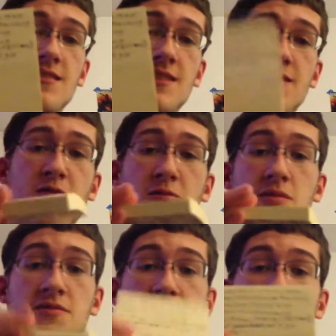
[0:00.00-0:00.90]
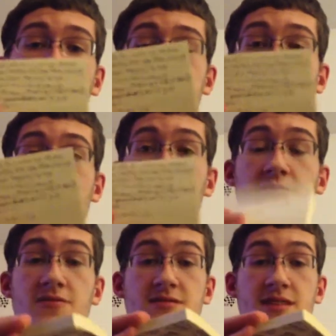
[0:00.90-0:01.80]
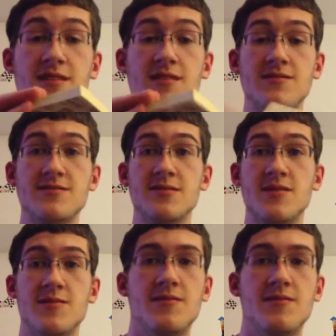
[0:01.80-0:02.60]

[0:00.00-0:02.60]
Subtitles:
I have a whole bunch of stuff on the first sticky notes, so